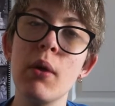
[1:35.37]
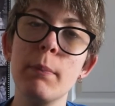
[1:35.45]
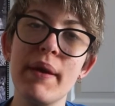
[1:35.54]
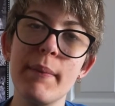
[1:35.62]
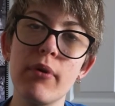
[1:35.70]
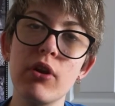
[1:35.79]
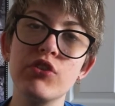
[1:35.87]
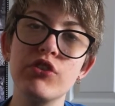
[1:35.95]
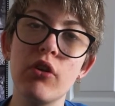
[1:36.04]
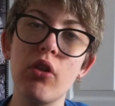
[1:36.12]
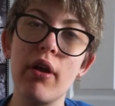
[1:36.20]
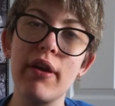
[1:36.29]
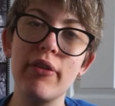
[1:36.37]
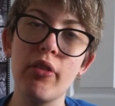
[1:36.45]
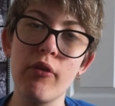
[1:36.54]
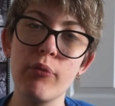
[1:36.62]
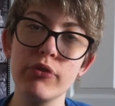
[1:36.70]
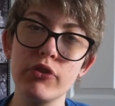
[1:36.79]
people are still in
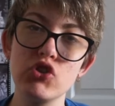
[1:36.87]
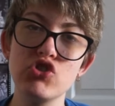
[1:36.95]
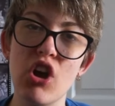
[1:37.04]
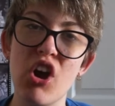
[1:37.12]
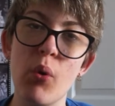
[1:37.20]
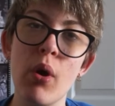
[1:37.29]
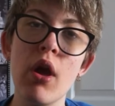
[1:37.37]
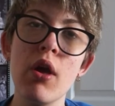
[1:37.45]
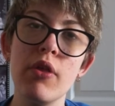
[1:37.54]
love with the show,